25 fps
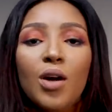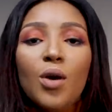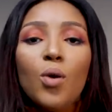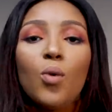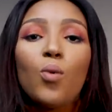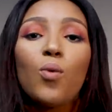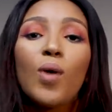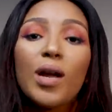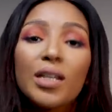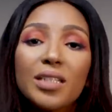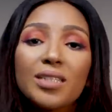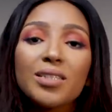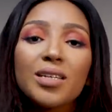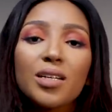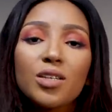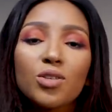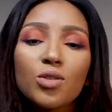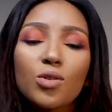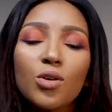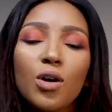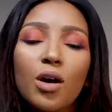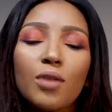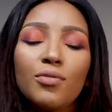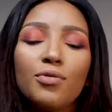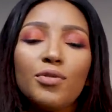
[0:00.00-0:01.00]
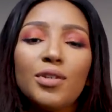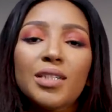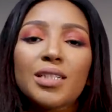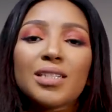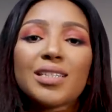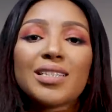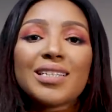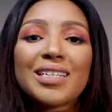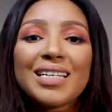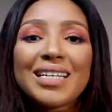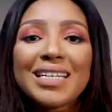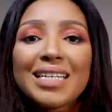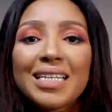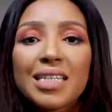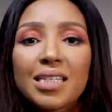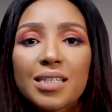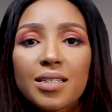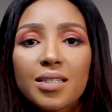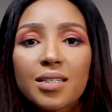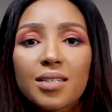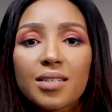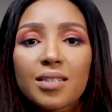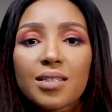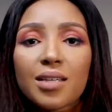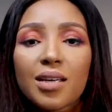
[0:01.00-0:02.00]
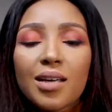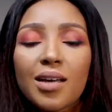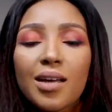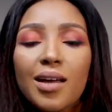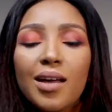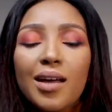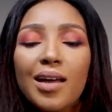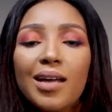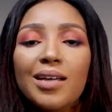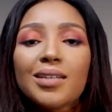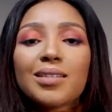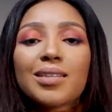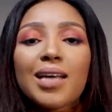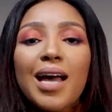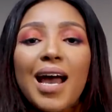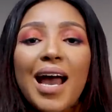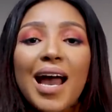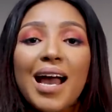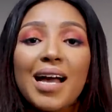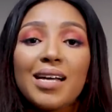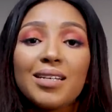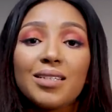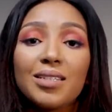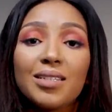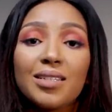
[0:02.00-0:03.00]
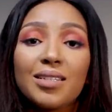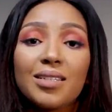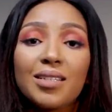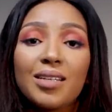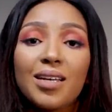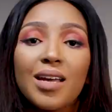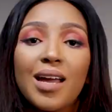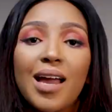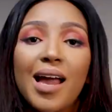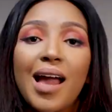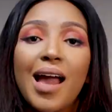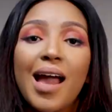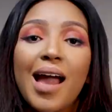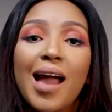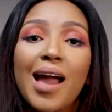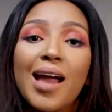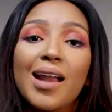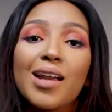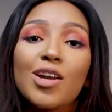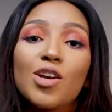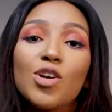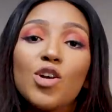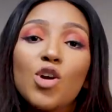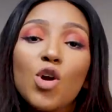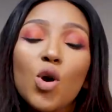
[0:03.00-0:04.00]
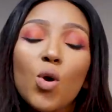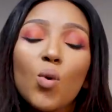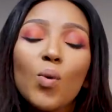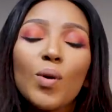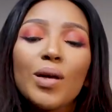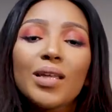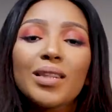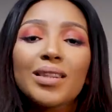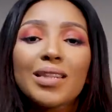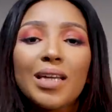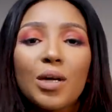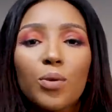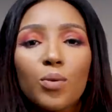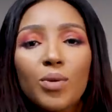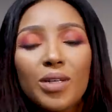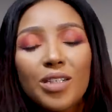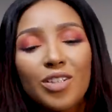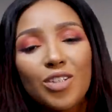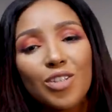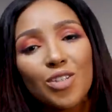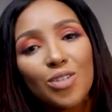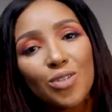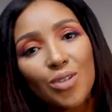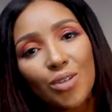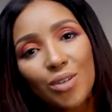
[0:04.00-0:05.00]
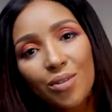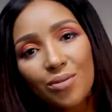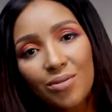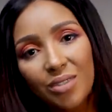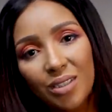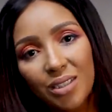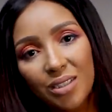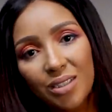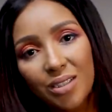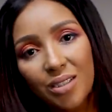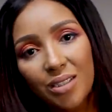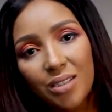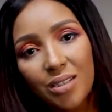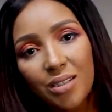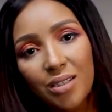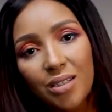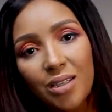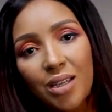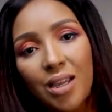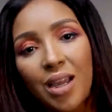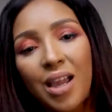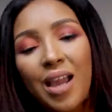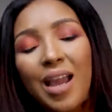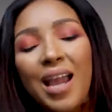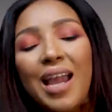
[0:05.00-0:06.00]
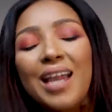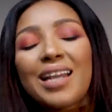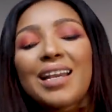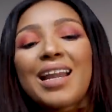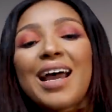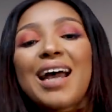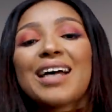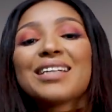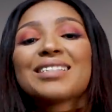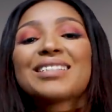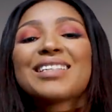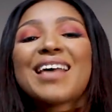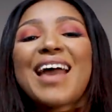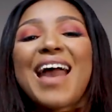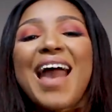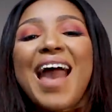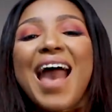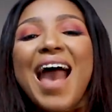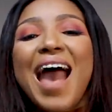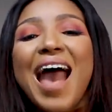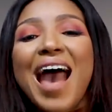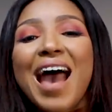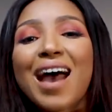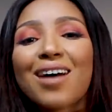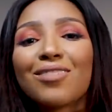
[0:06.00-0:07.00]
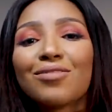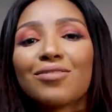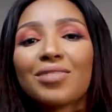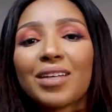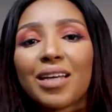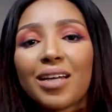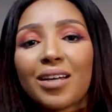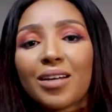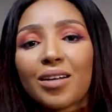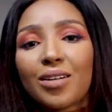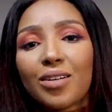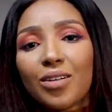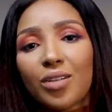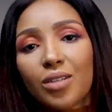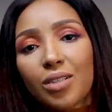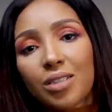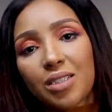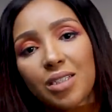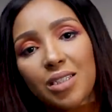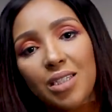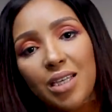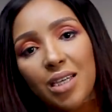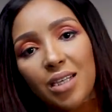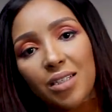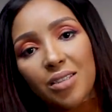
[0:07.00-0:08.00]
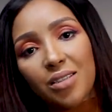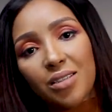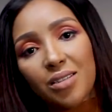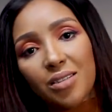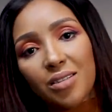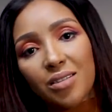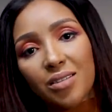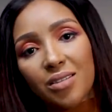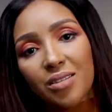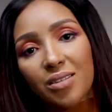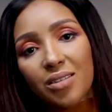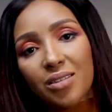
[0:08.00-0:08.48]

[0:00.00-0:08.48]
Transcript: What sexual confidence is us knowing that we deserve it and us having good sex.